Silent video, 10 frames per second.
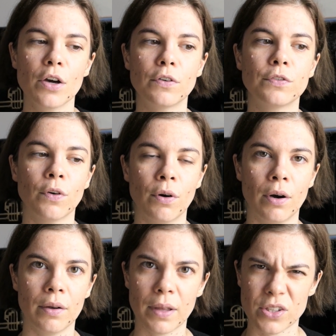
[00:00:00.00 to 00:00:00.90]

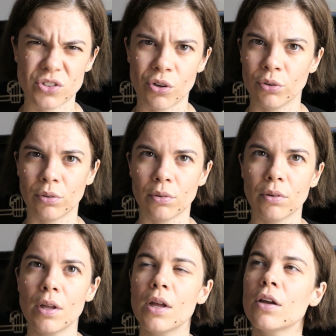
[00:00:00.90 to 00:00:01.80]
for external
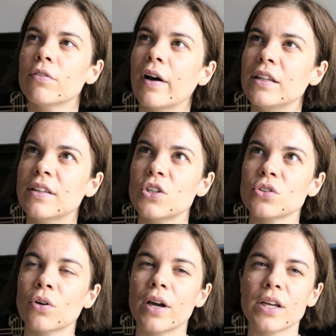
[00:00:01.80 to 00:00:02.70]
validation or